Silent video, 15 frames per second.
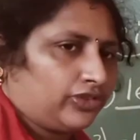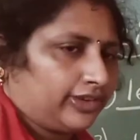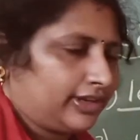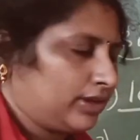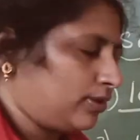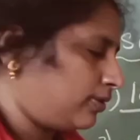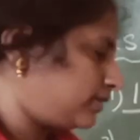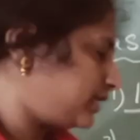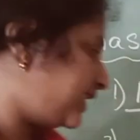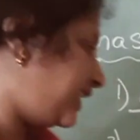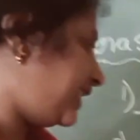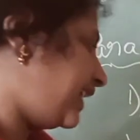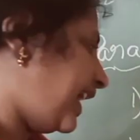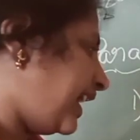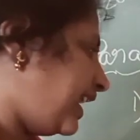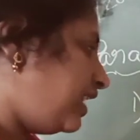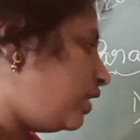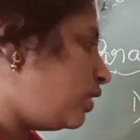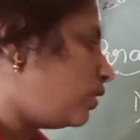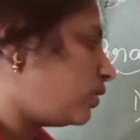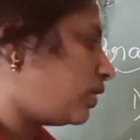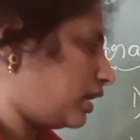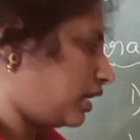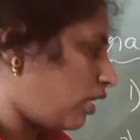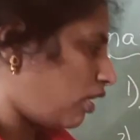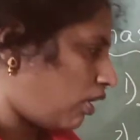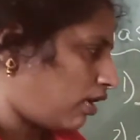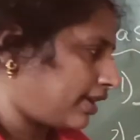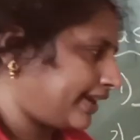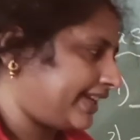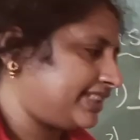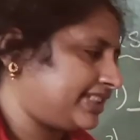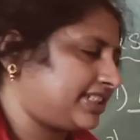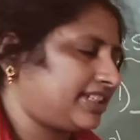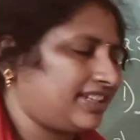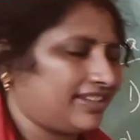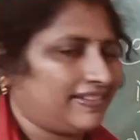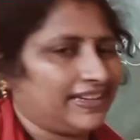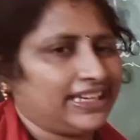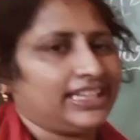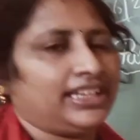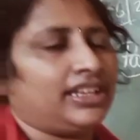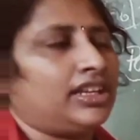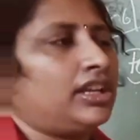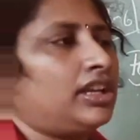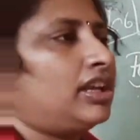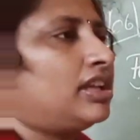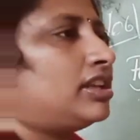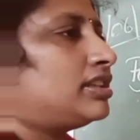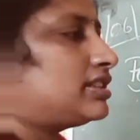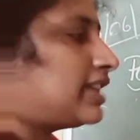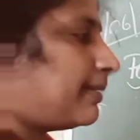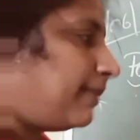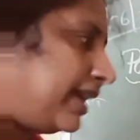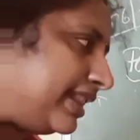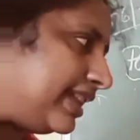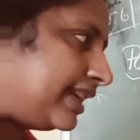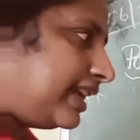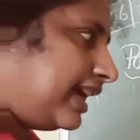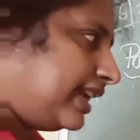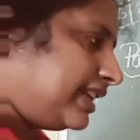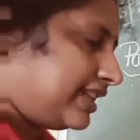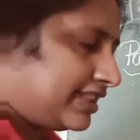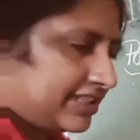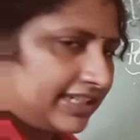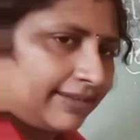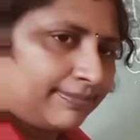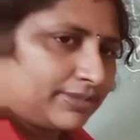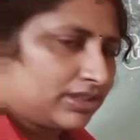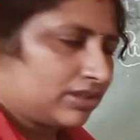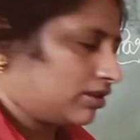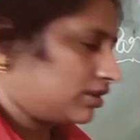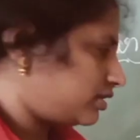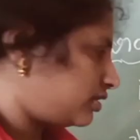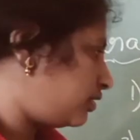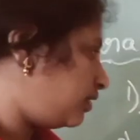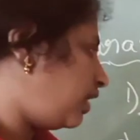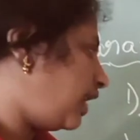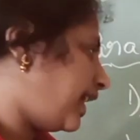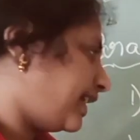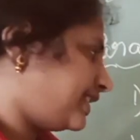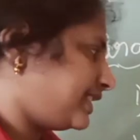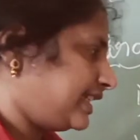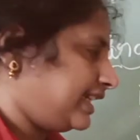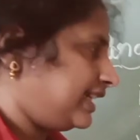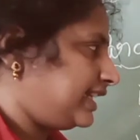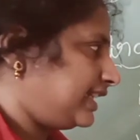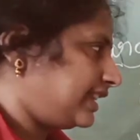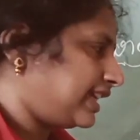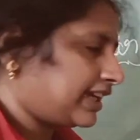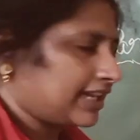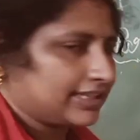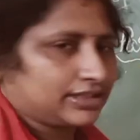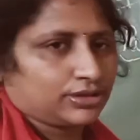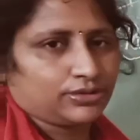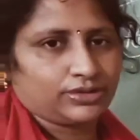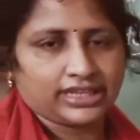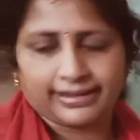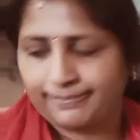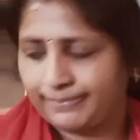you see yellow, orange, green, some other color stems also are seen in the Cuscuta